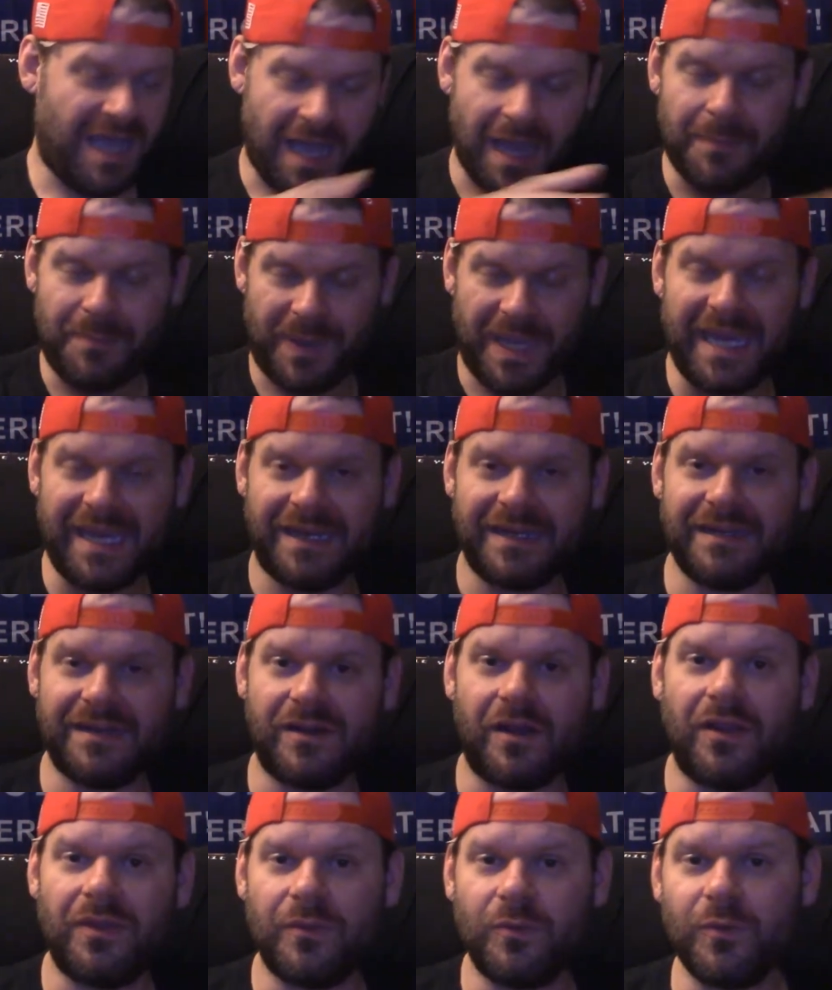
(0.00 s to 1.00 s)
I painted
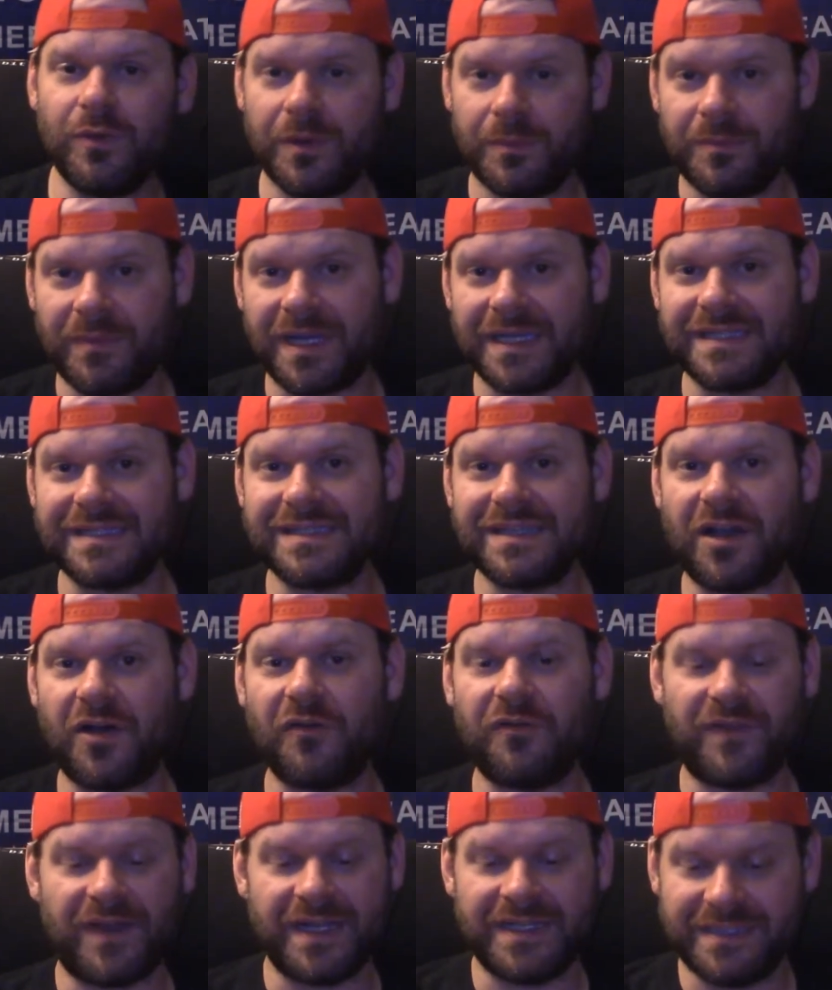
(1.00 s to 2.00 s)
on the wood
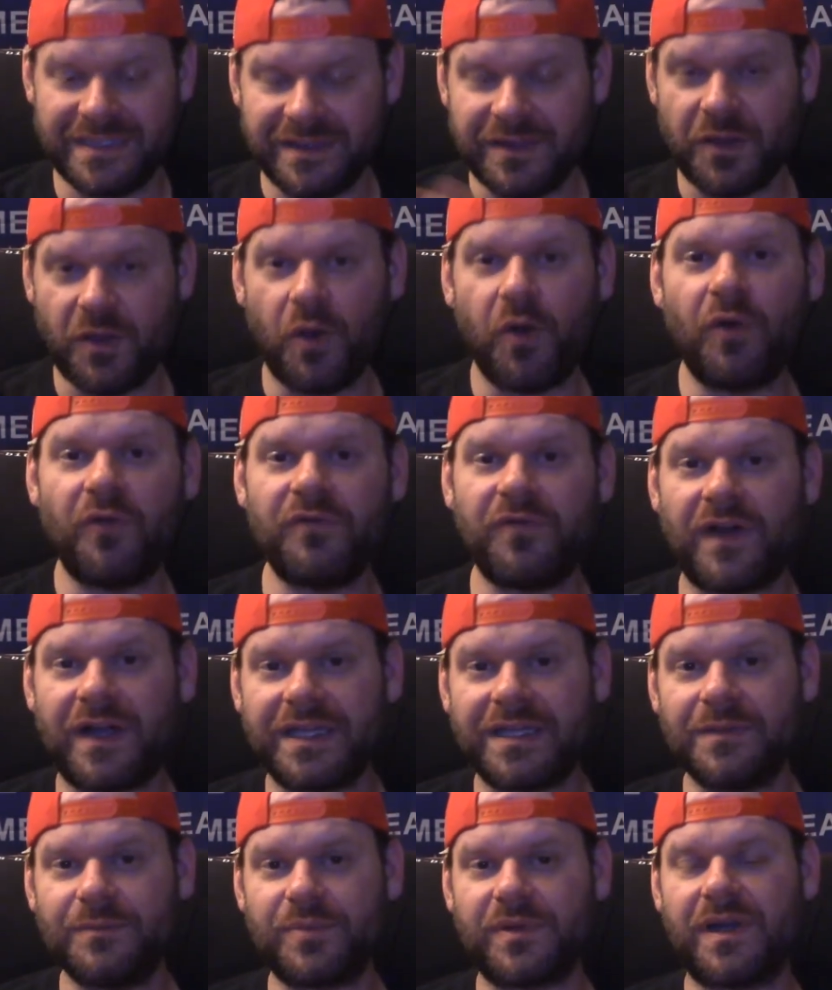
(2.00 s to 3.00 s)
myself. I did the whole
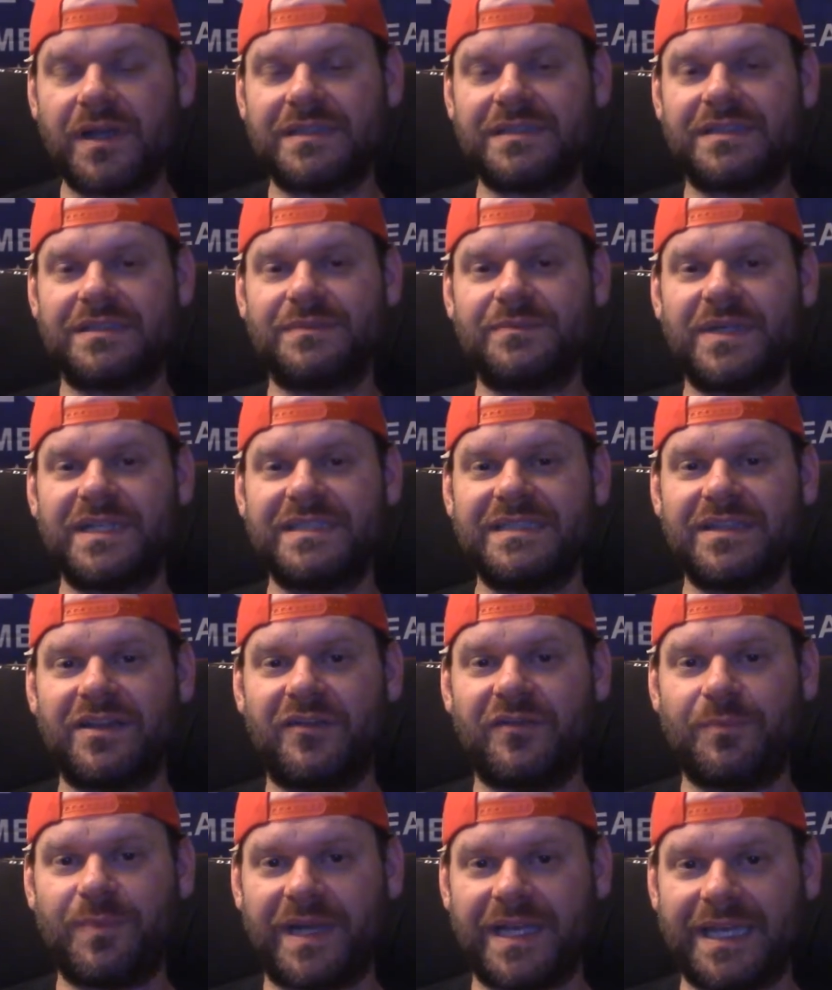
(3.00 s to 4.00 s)
fucking process
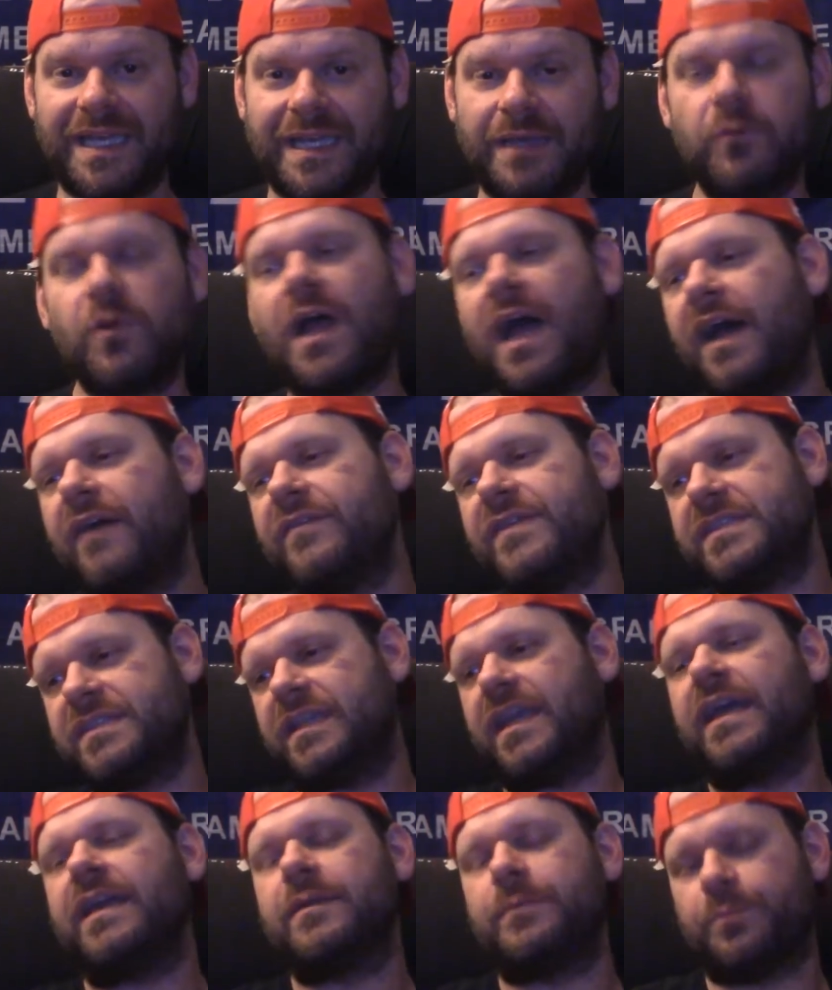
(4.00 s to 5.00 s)
myself by hand. Well,
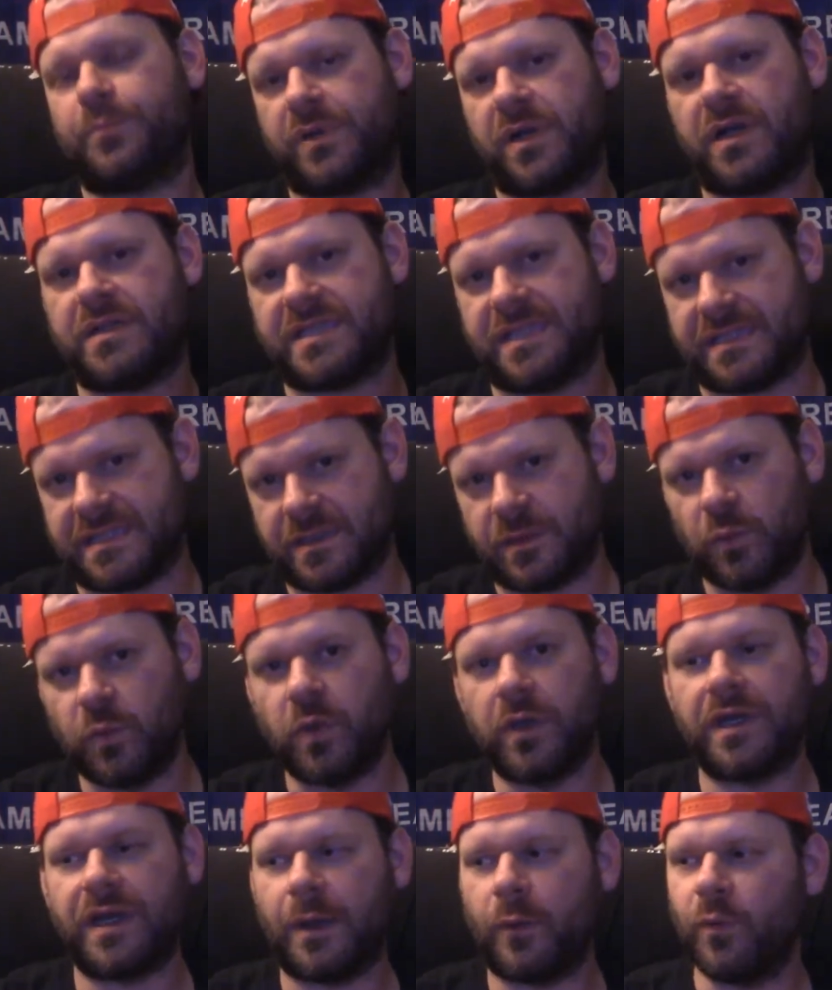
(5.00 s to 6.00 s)
obviously I didn't process the
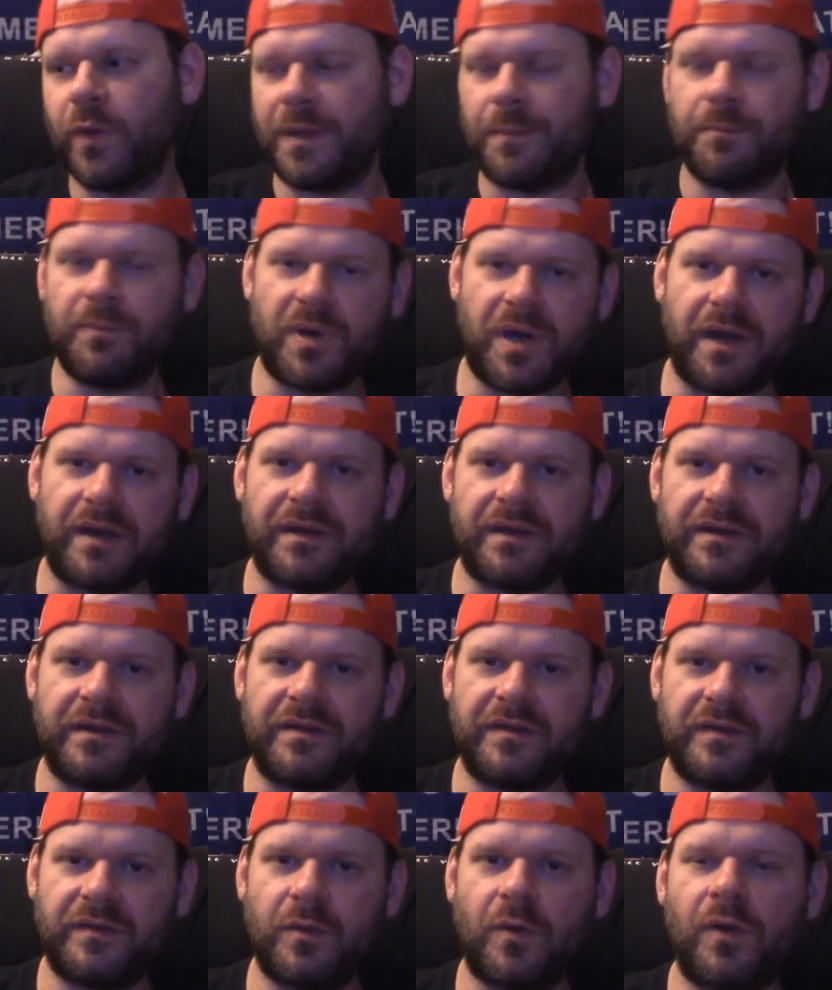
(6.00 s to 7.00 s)
wood. I went and bought it at
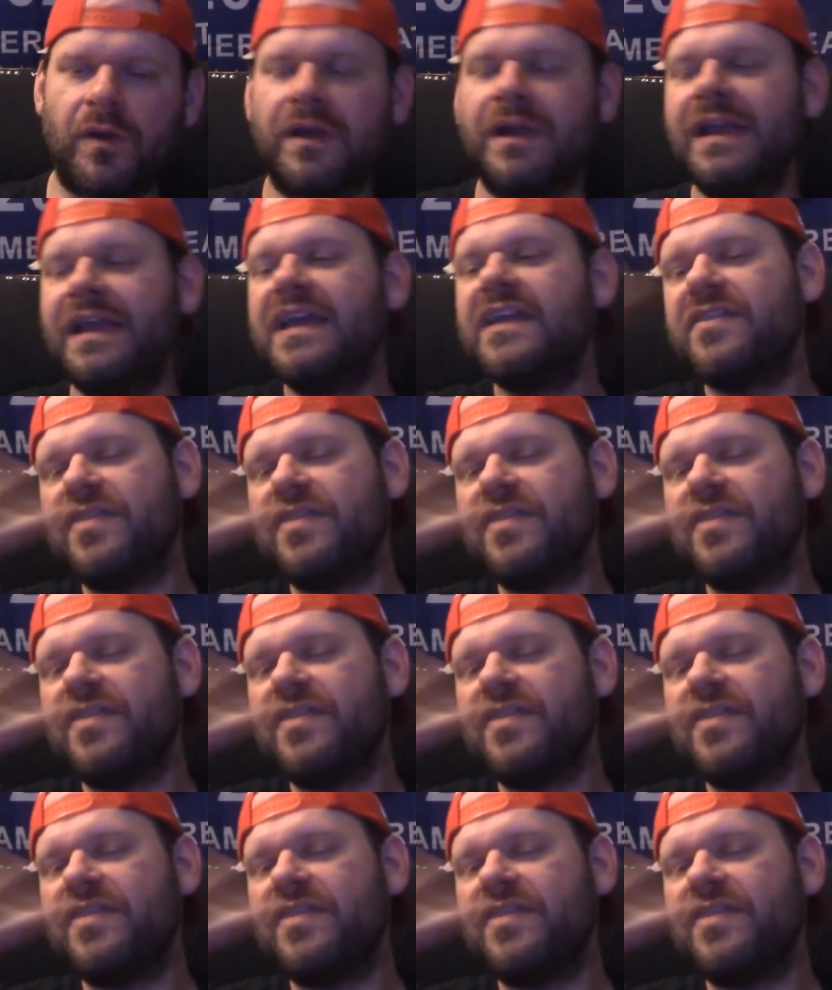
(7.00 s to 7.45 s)
the store.